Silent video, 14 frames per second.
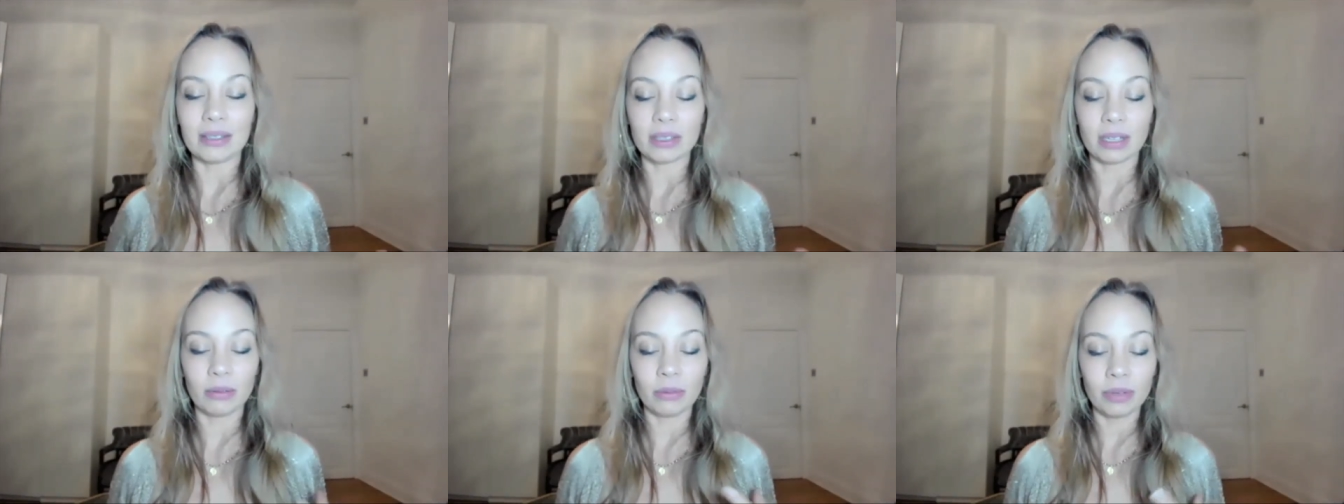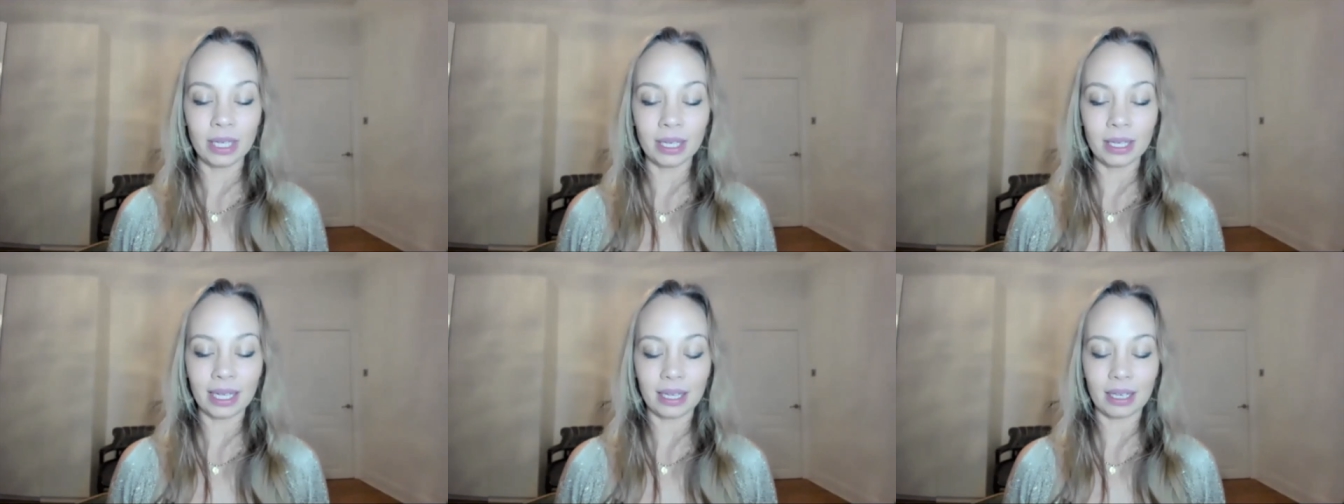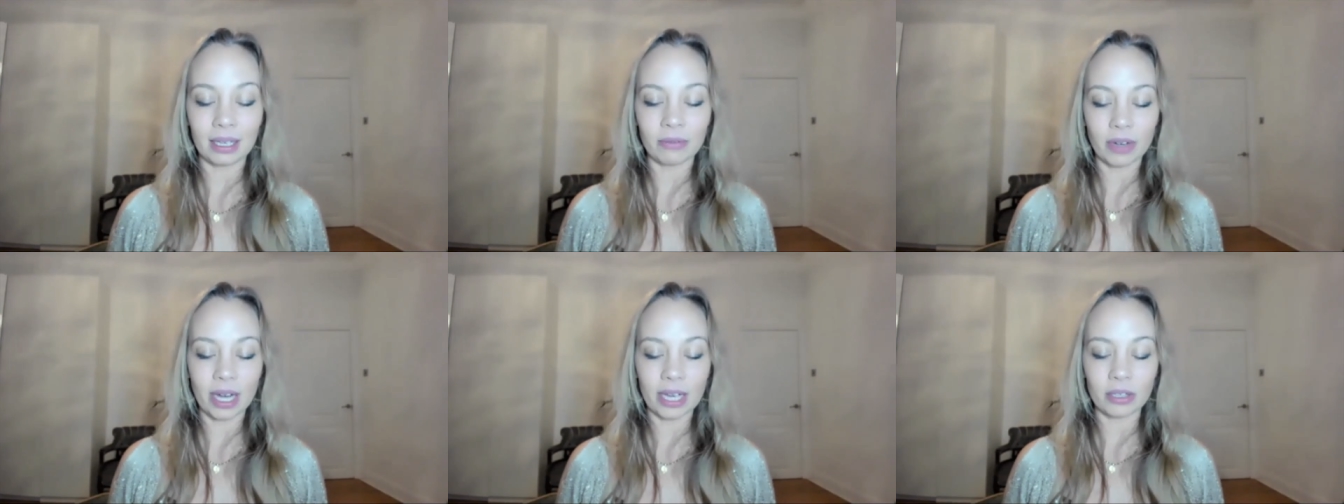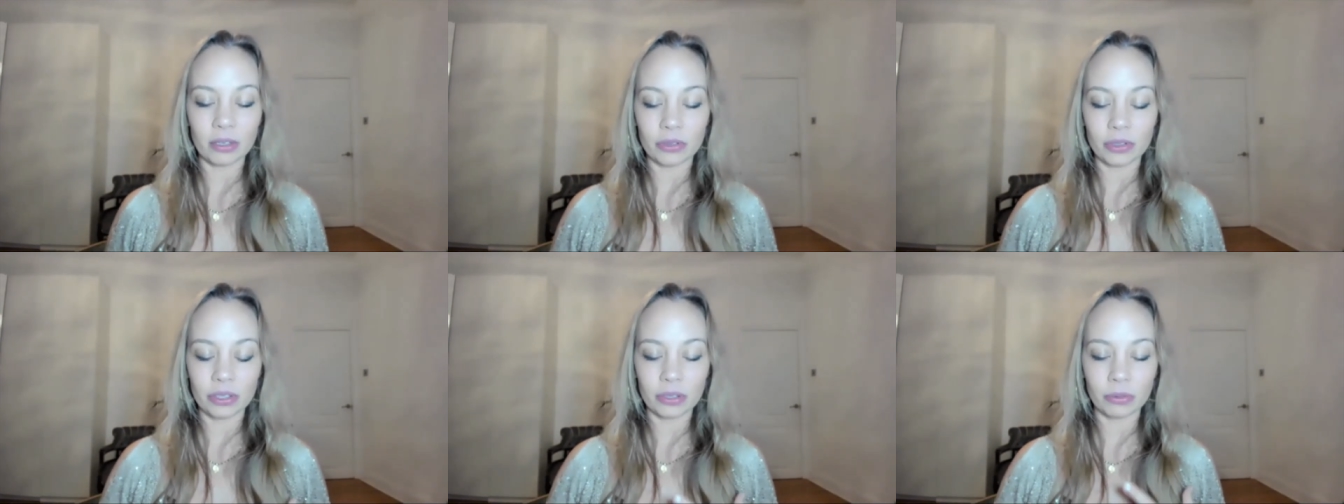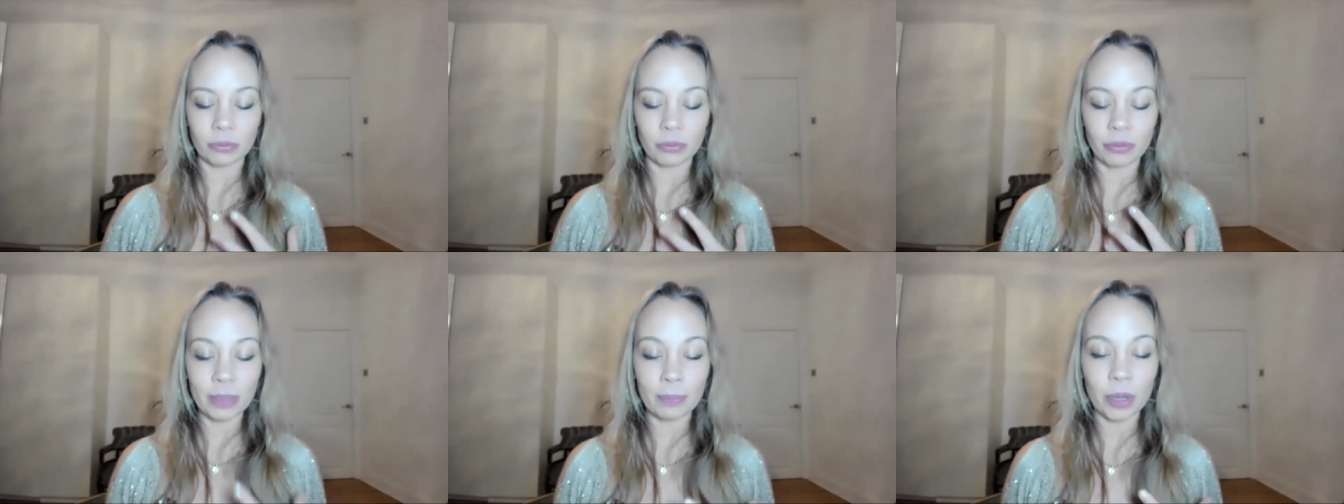So I really invite you to
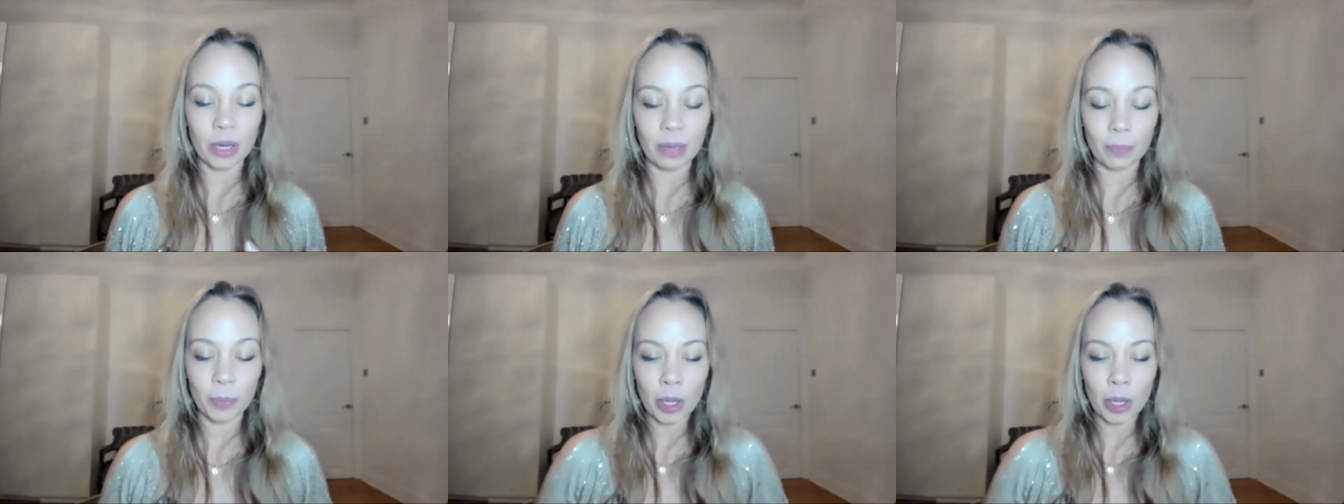rebirth,